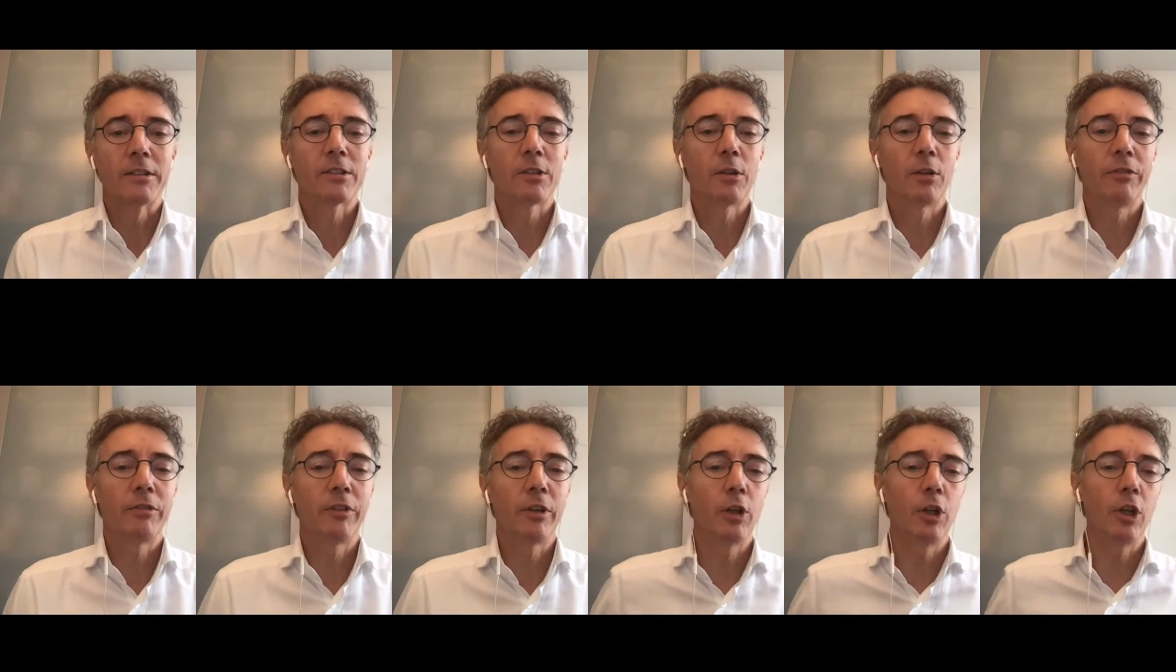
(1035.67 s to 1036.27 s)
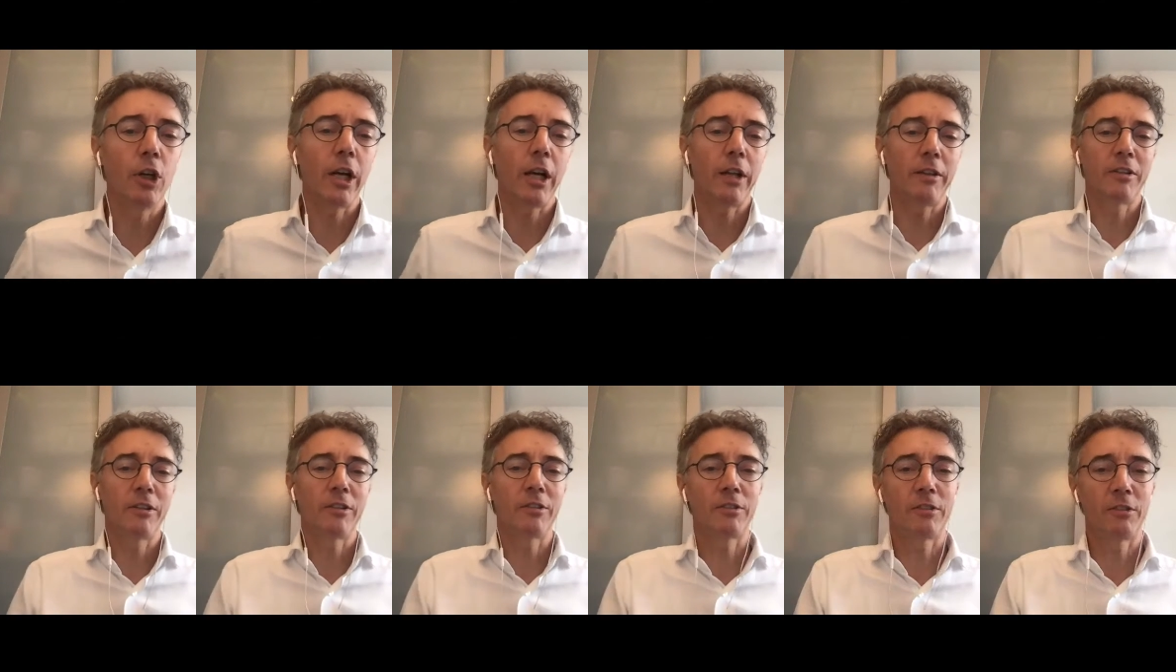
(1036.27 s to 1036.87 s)
So if you look
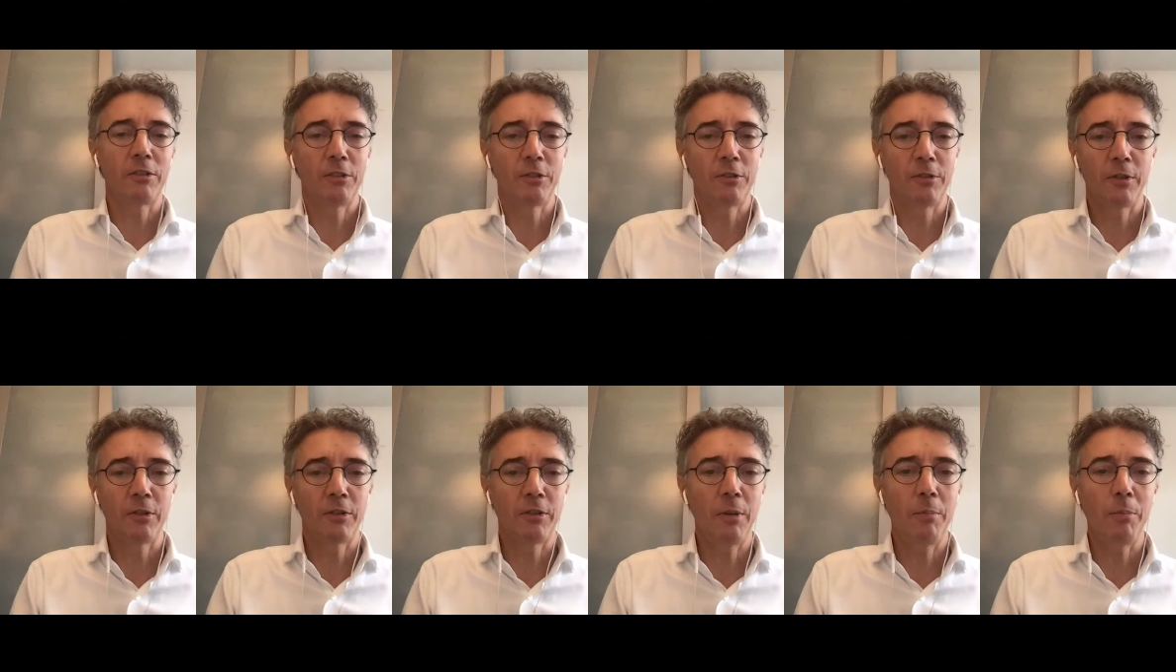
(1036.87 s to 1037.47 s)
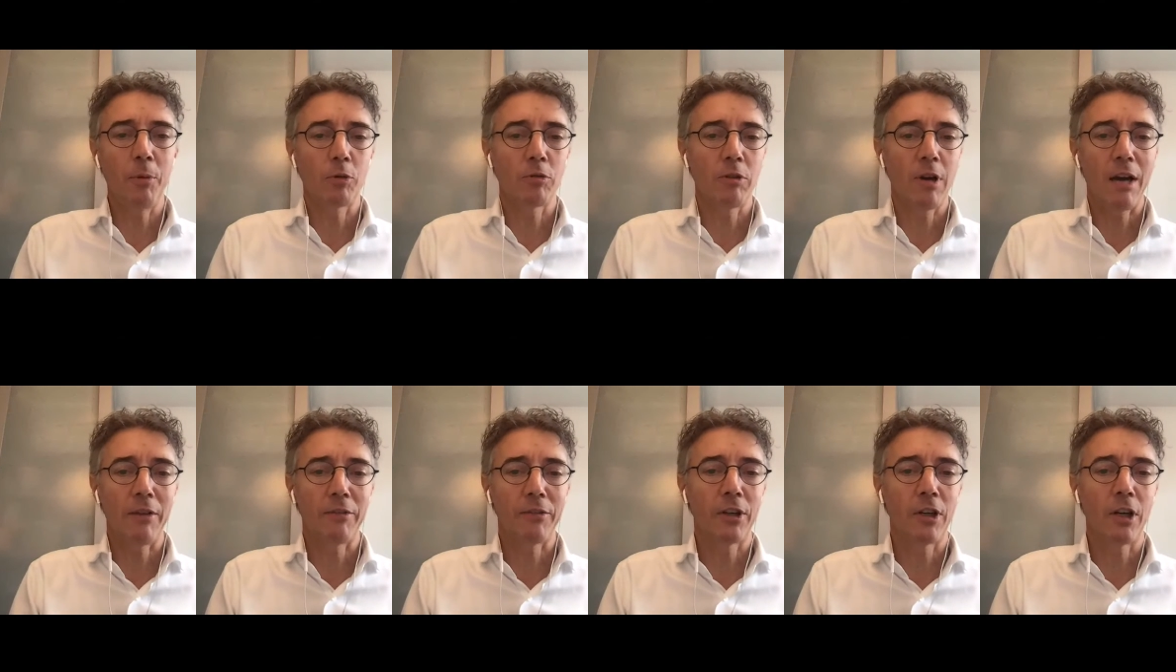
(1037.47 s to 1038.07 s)
at this simple
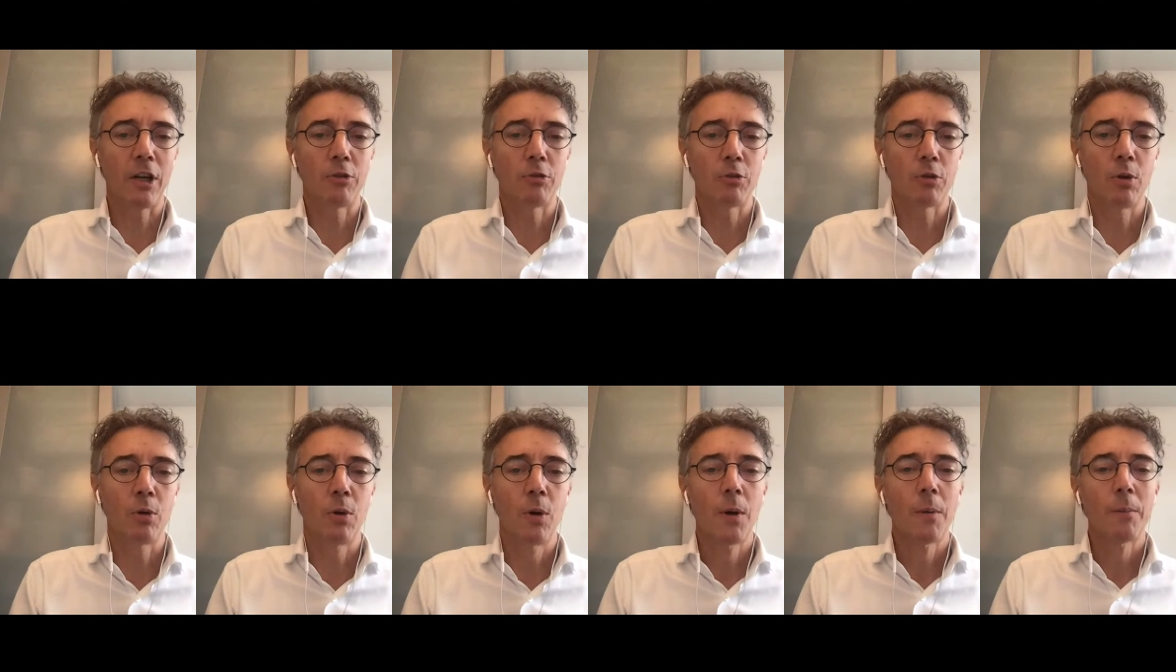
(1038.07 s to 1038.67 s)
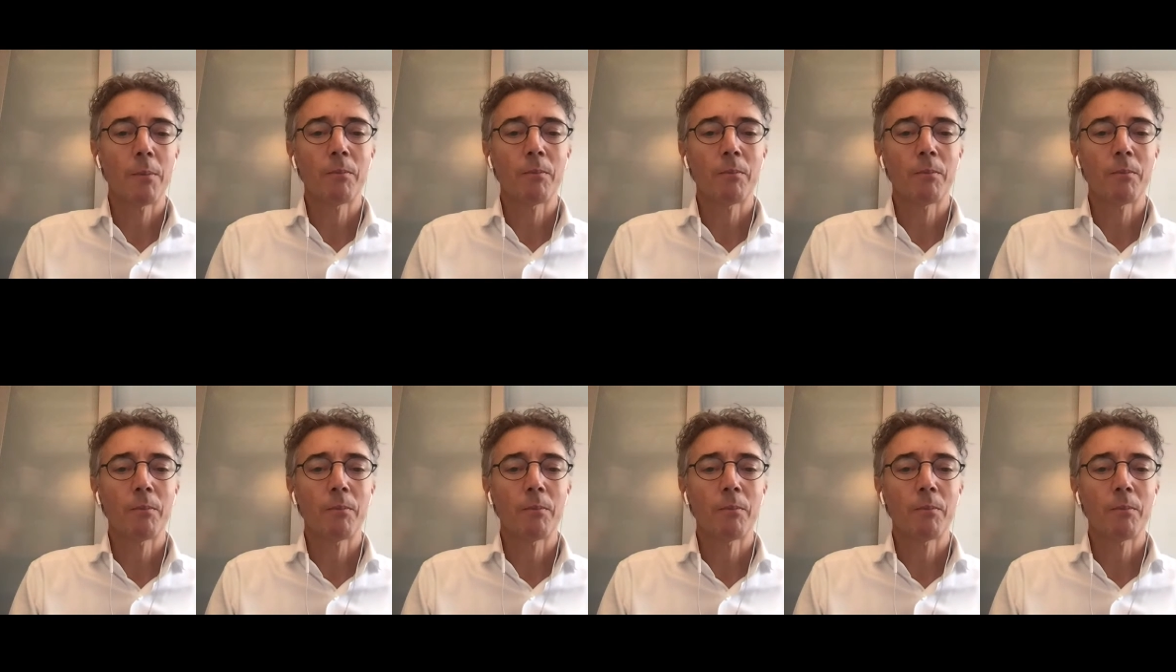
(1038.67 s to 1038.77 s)
graph that I drew,